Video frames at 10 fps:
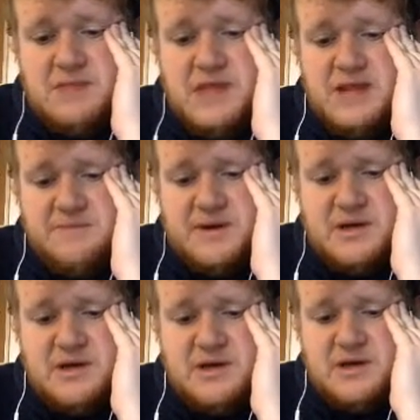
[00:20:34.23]

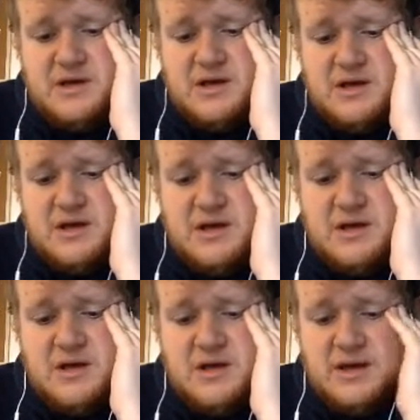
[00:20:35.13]
Ladybug?
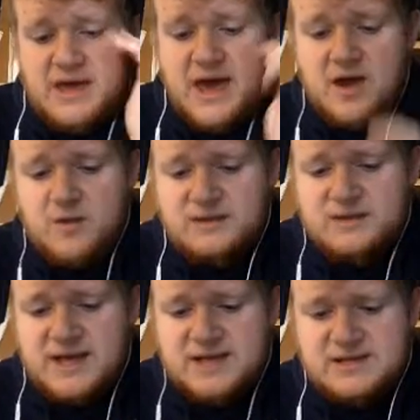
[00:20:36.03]
Care,
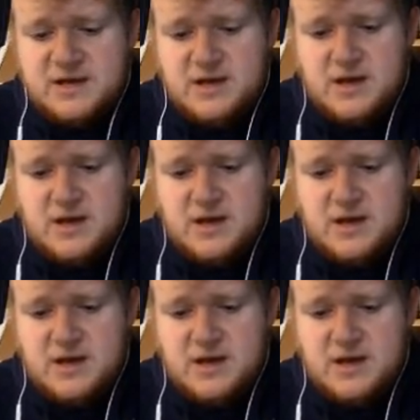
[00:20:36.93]
what's this?